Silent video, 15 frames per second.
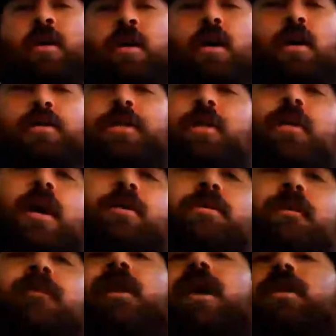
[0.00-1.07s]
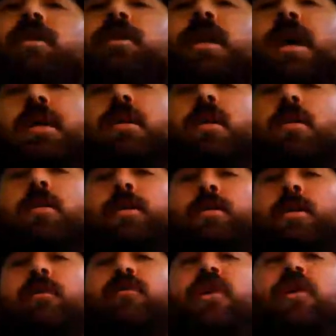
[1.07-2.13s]
talked to lots of X8
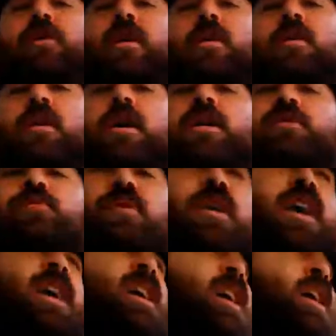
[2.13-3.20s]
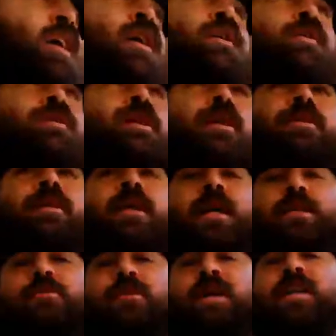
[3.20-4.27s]
civilian cosplay. There's also
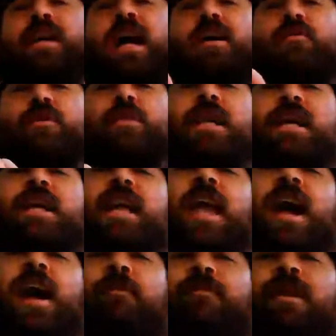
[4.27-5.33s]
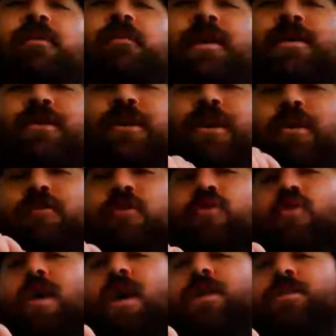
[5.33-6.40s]
this one guy who was like Captain America
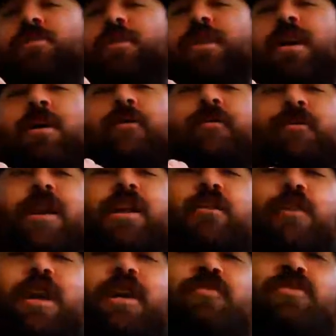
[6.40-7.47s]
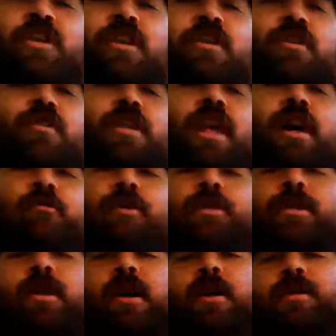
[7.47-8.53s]
crossed with Kamen Rider Ichigo, and that
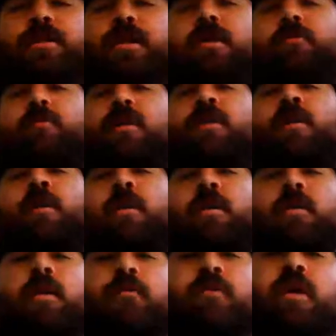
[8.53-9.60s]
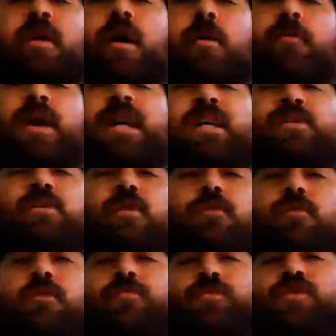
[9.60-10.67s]
was awesome. We got a picture
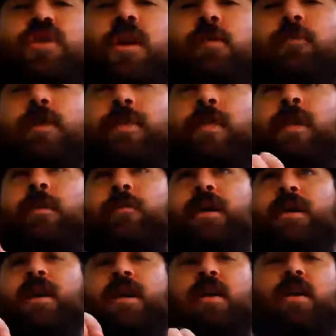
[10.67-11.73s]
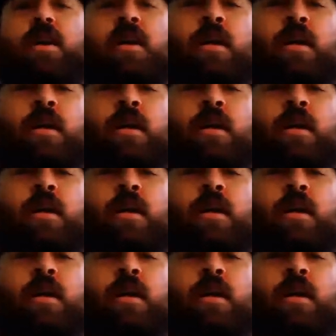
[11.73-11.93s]
group shot with him in it.